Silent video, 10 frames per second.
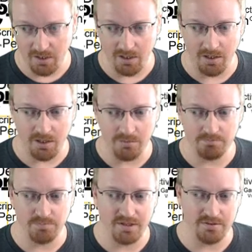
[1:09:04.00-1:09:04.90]

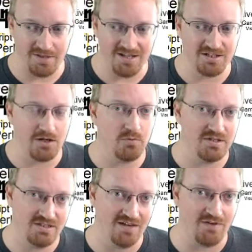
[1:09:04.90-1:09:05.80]
But that's kind of
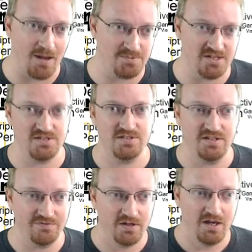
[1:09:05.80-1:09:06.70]
what DevOps is.
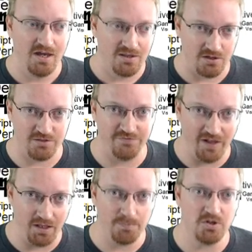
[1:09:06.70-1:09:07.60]
They're
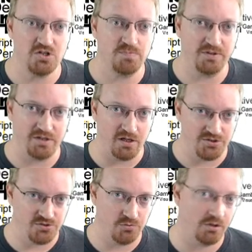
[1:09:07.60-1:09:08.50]
developers, but they
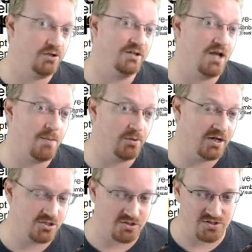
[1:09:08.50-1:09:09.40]
also work on the
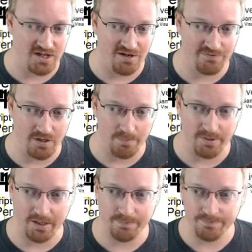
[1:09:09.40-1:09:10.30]
operations side of a
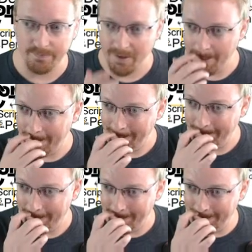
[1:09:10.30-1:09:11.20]
company.
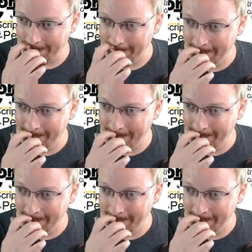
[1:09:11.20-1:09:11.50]
Okay.